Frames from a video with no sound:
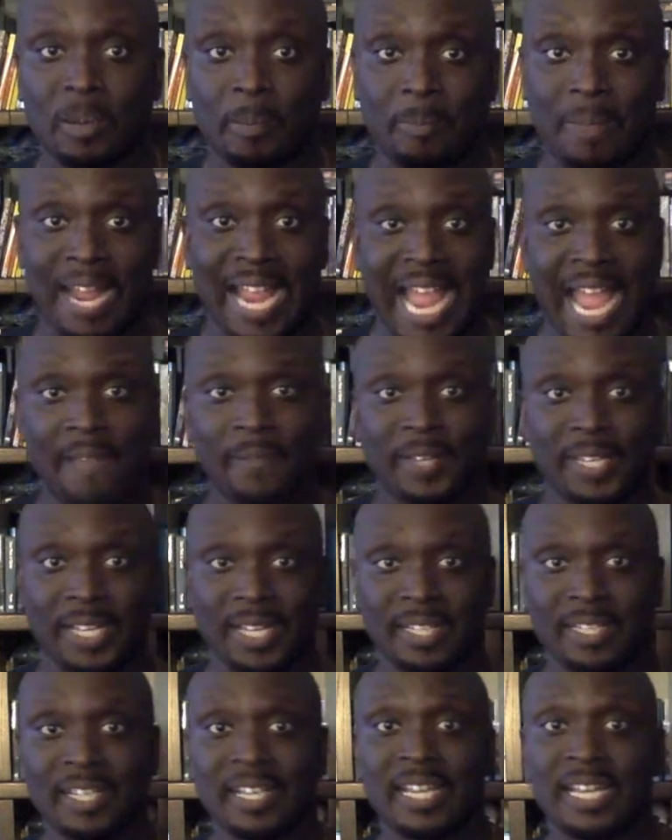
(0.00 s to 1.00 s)
by having
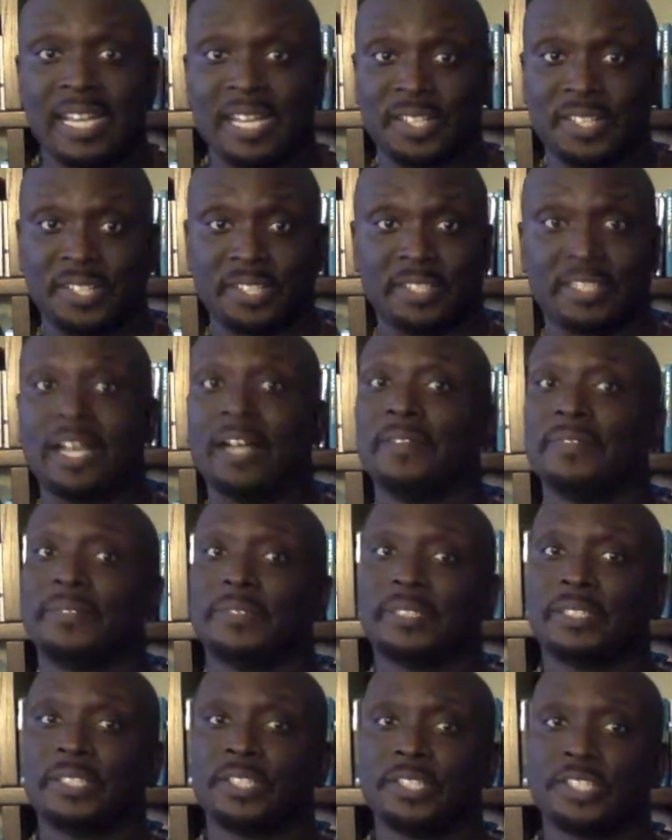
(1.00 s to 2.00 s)
it is yourself.
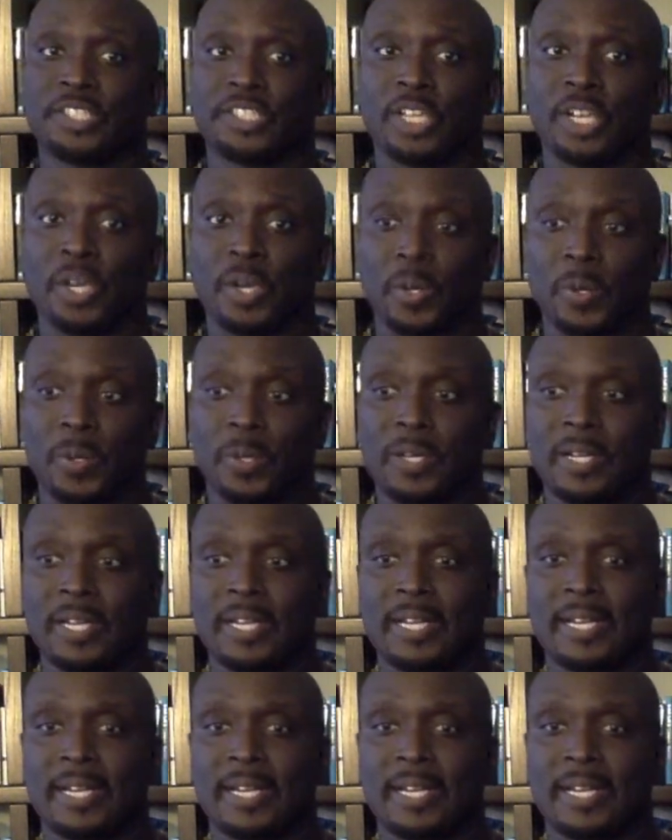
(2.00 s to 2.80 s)
So